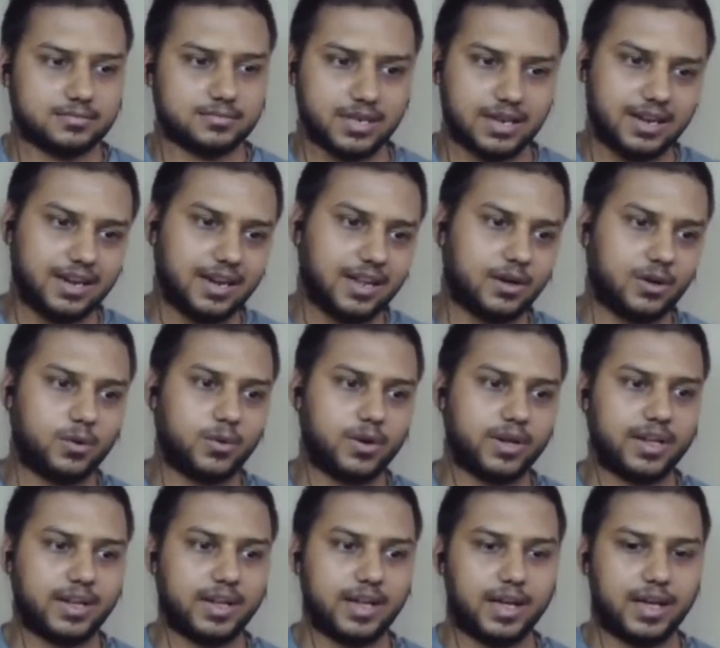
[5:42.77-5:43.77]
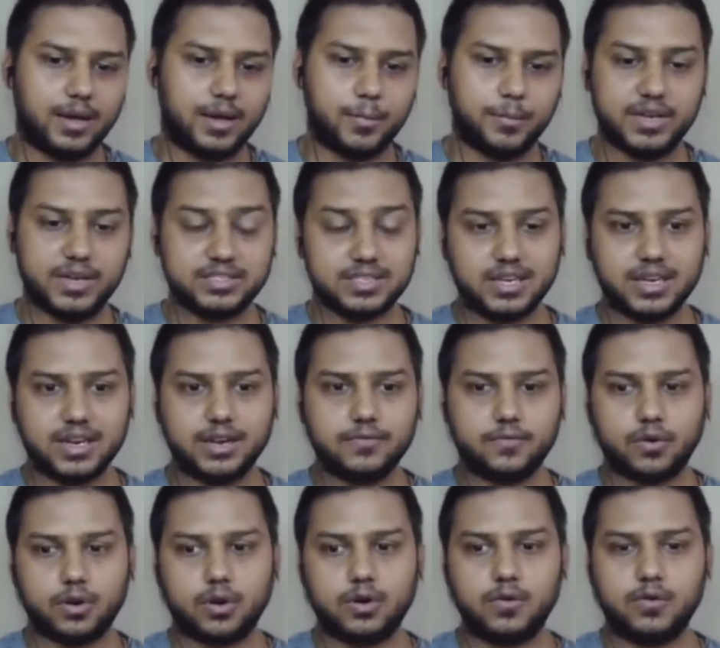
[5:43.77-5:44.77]
till now i am majorly
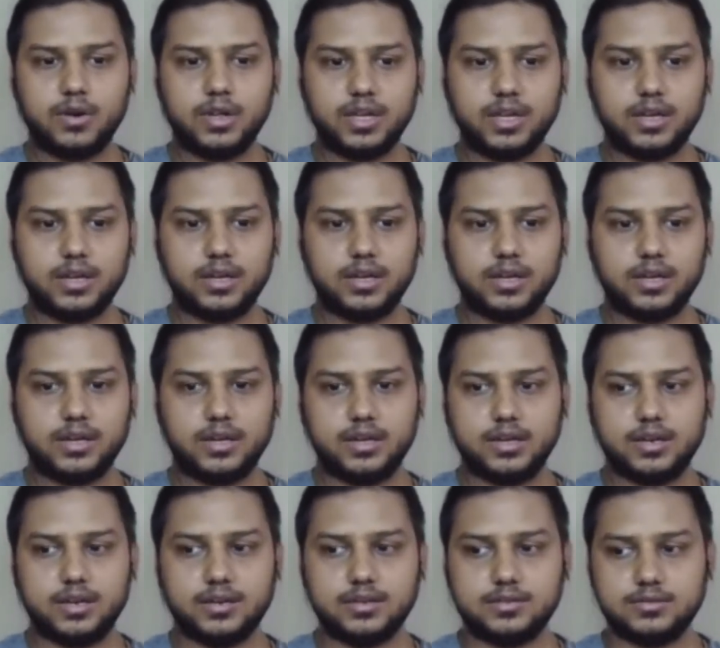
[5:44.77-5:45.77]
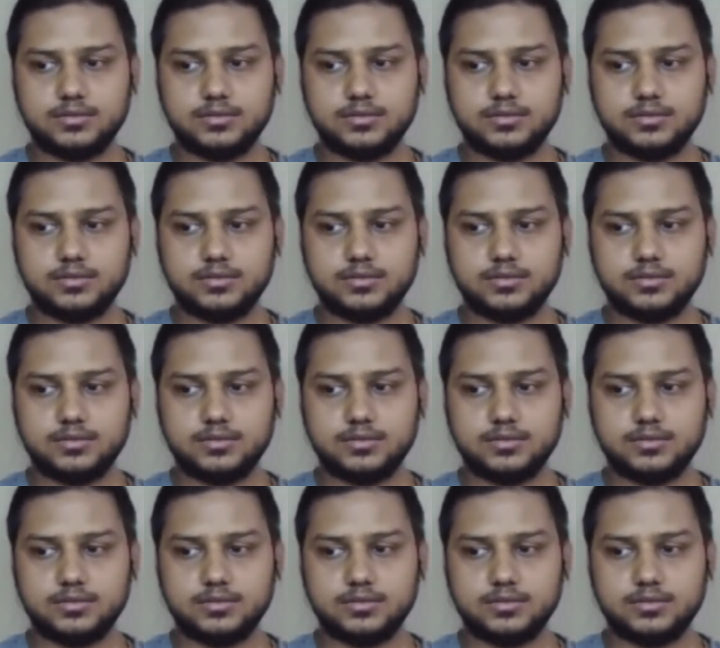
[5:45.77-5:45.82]
involved in